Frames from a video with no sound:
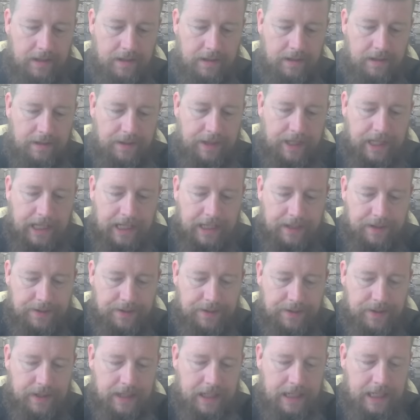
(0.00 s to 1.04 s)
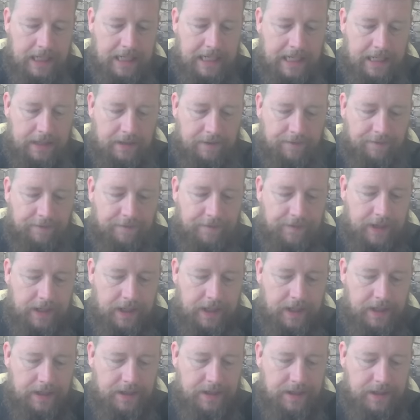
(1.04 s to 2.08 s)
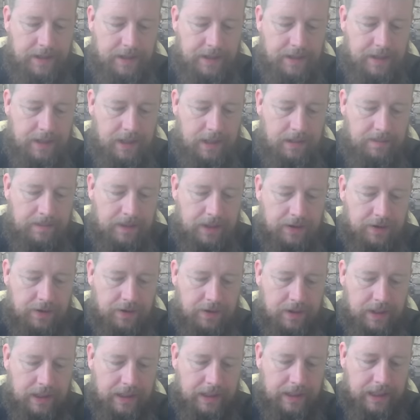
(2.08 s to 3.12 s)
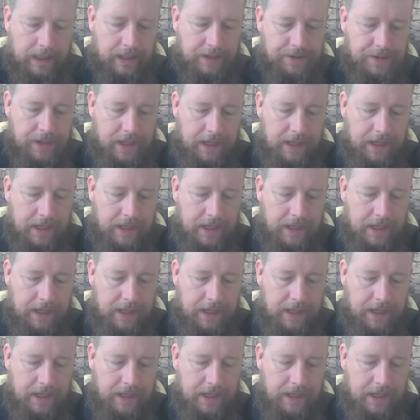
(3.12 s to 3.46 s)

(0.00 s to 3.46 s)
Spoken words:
first time I tried this,